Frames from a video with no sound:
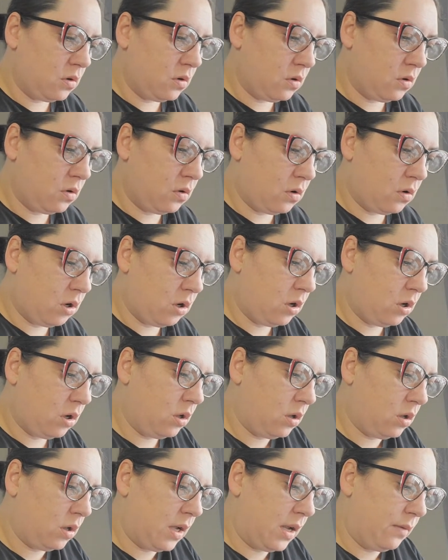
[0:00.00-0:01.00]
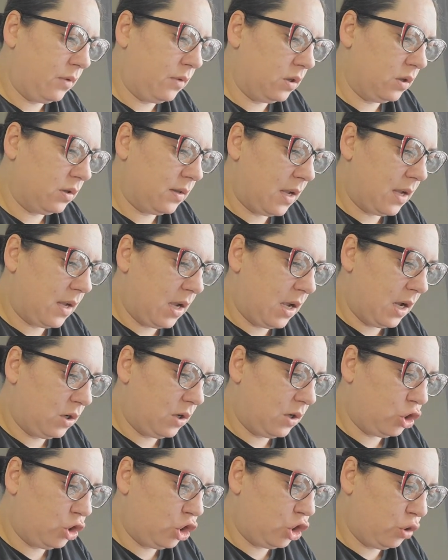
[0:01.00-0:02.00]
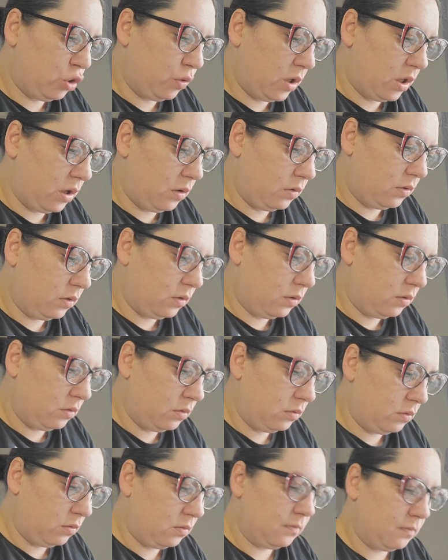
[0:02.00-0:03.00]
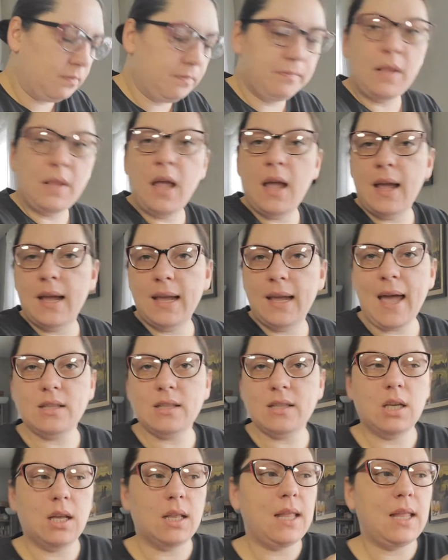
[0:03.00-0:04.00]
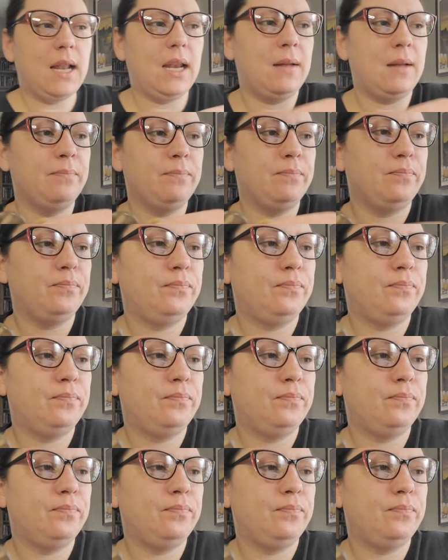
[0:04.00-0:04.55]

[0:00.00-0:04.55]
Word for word: Coral, and let's say two of those. Gotcha, lady.